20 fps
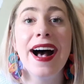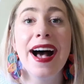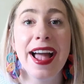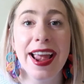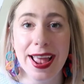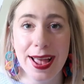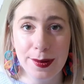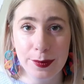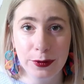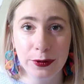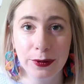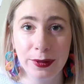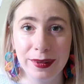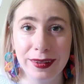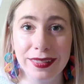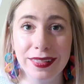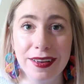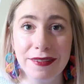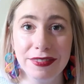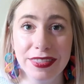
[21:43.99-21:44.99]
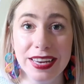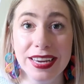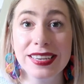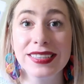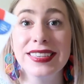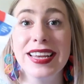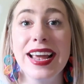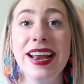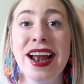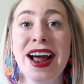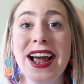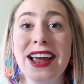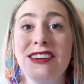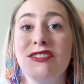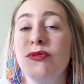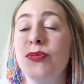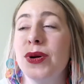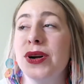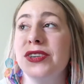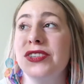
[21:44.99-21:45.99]
I absolutely love these and
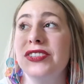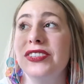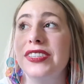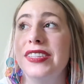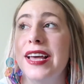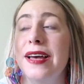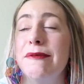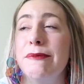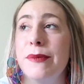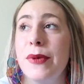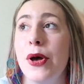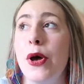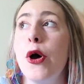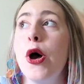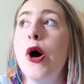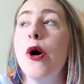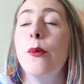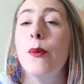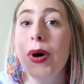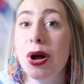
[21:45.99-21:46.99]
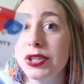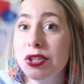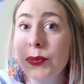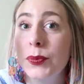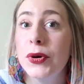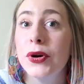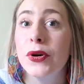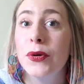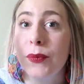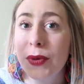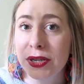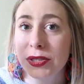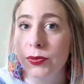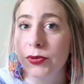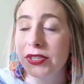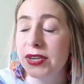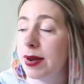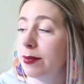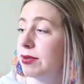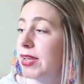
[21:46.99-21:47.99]
I've purchased them multiple,
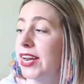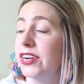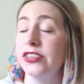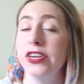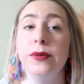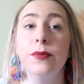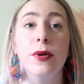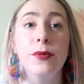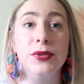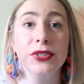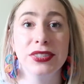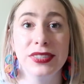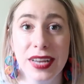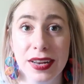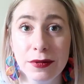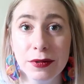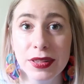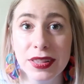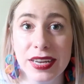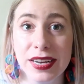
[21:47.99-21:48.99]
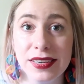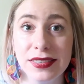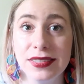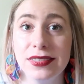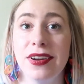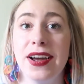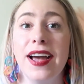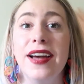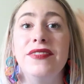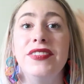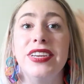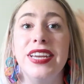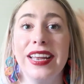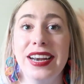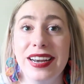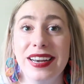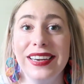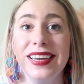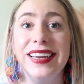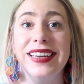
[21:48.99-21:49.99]
multiple times. Actually, I'm almost done with this, so I have to get it